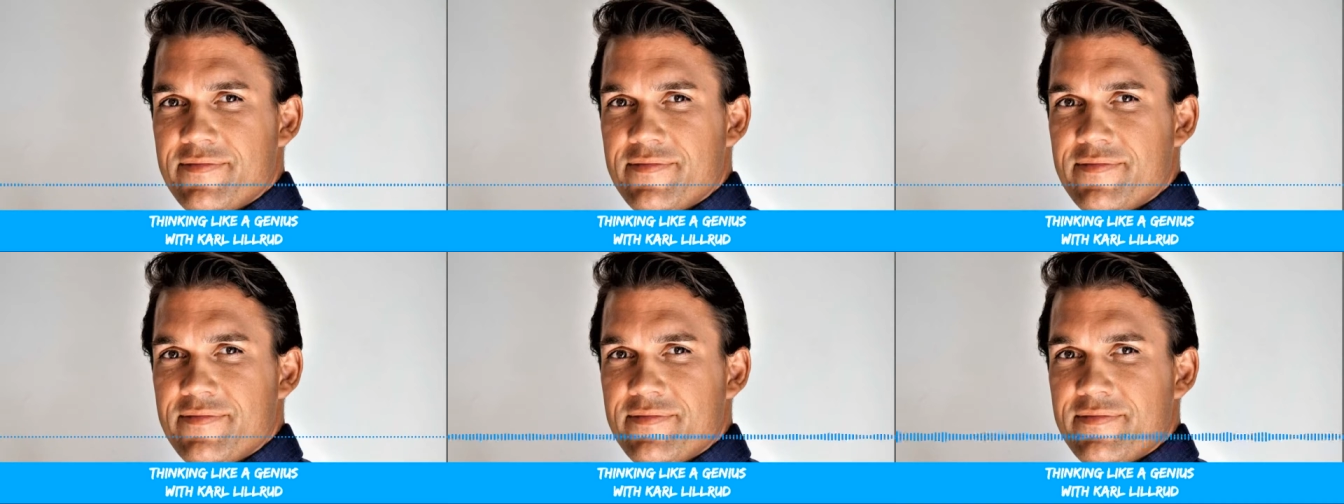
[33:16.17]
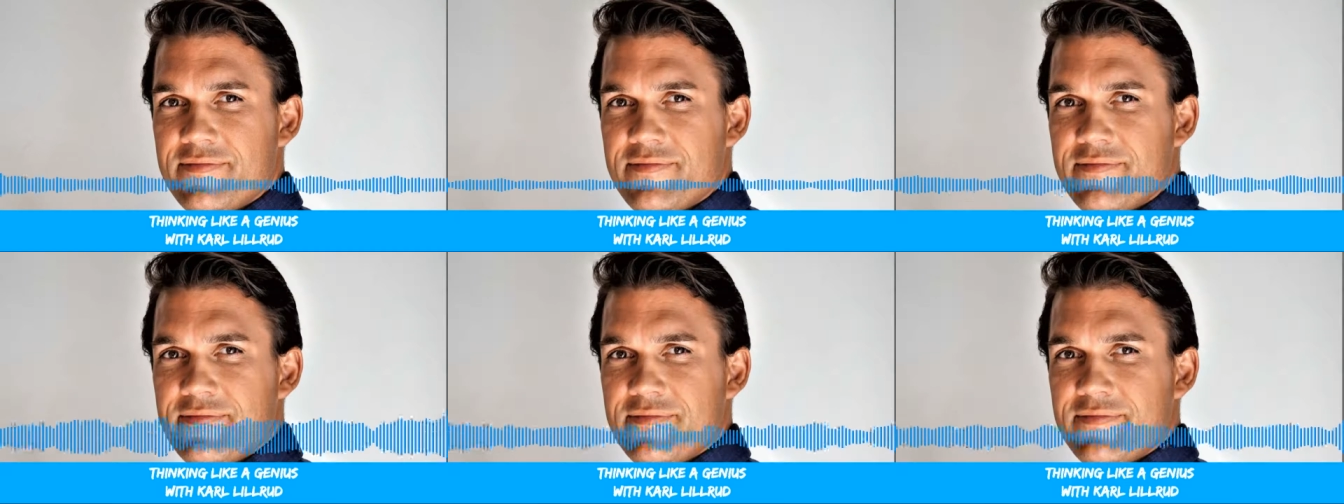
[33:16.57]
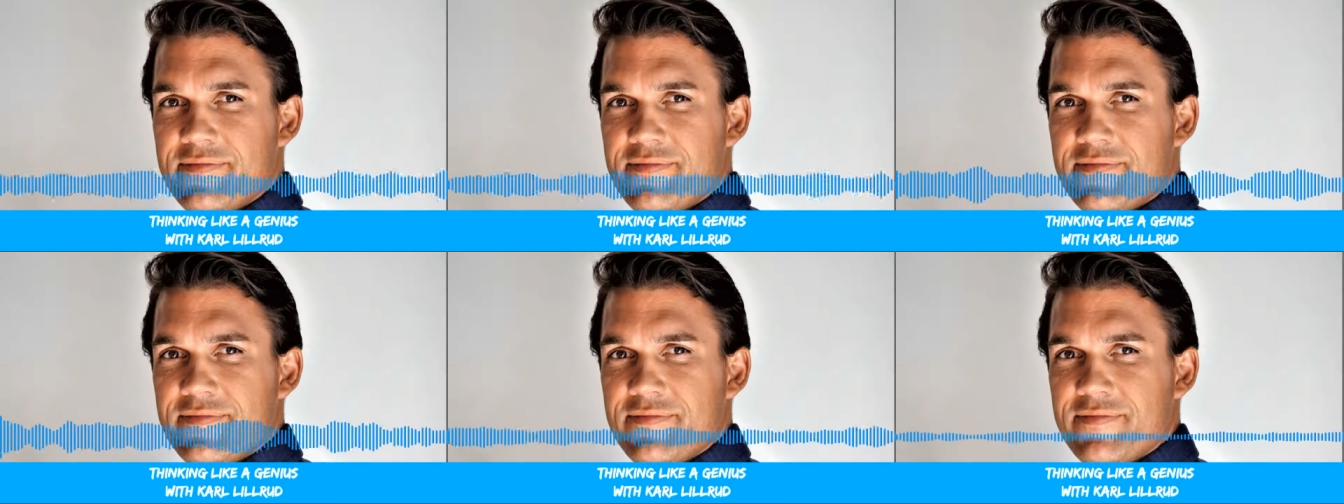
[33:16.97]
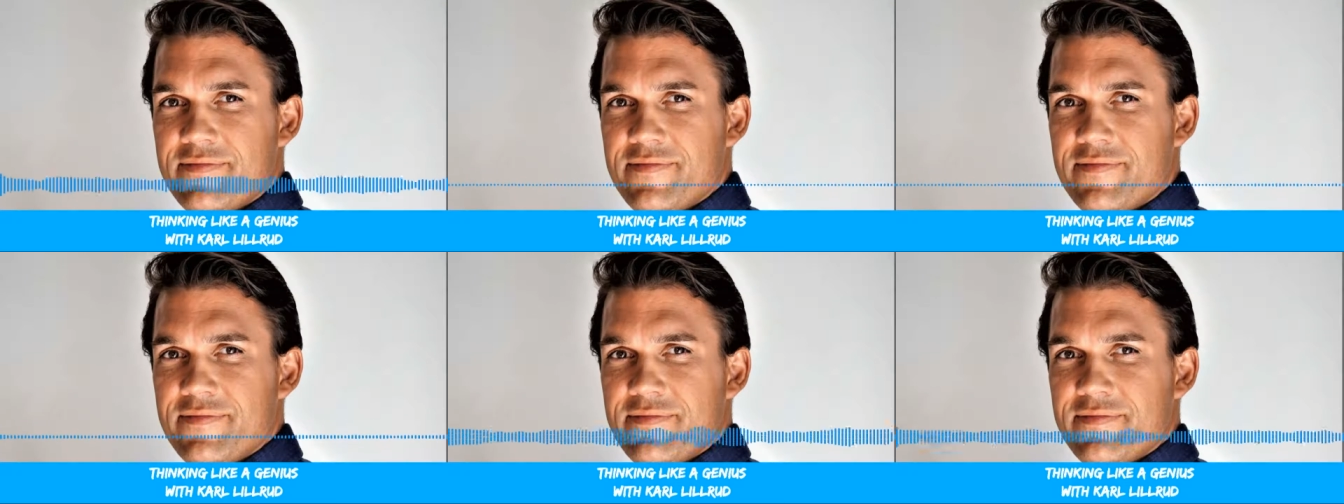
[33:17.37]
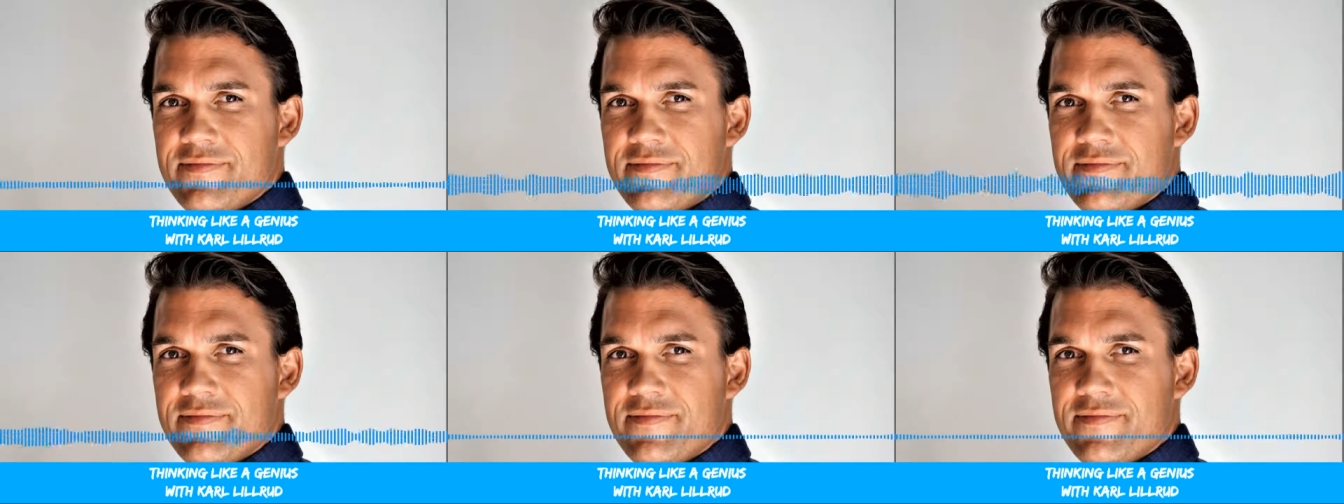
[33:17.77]
you could say, idea is or,
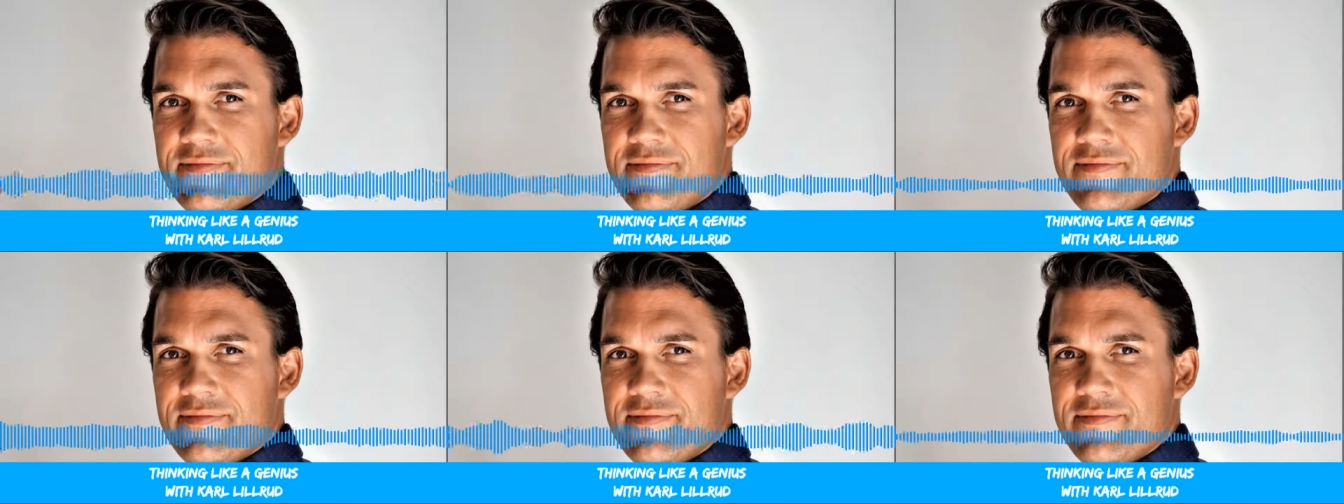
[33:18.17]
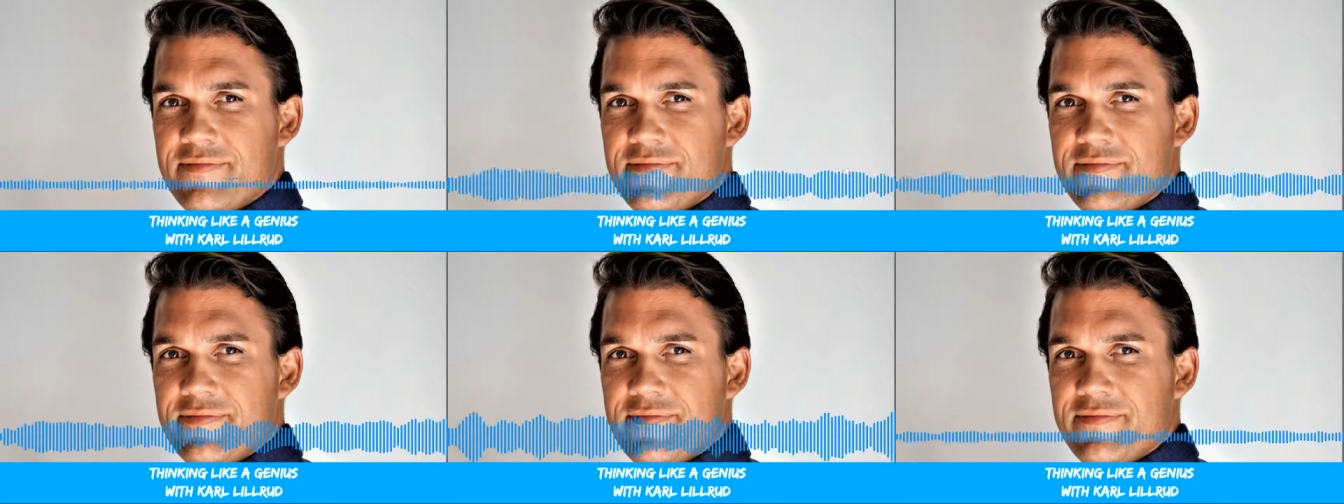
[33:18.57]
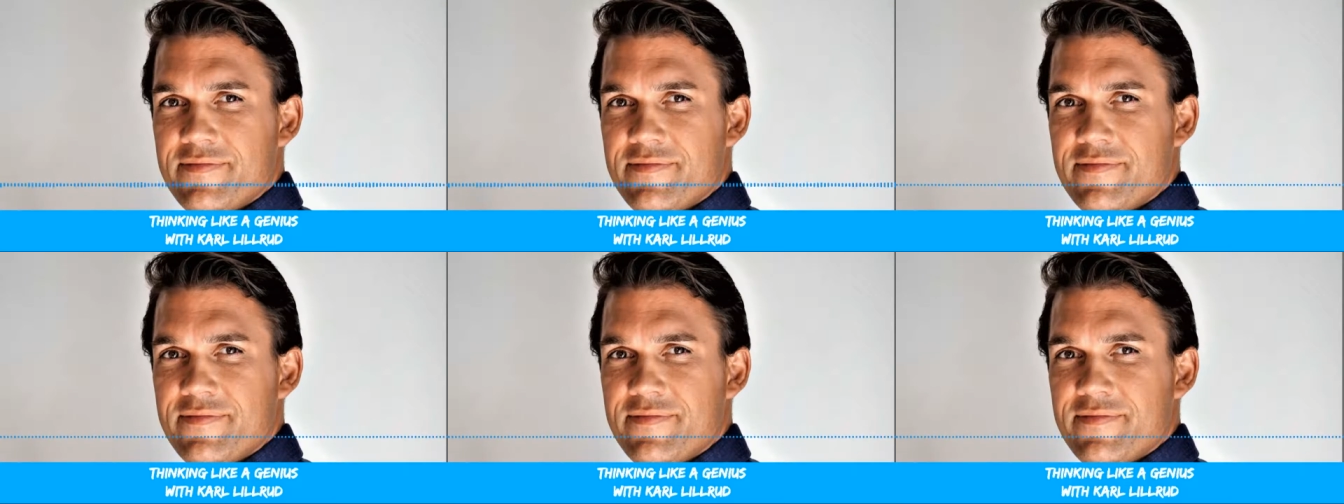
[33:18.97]
or, or issue is,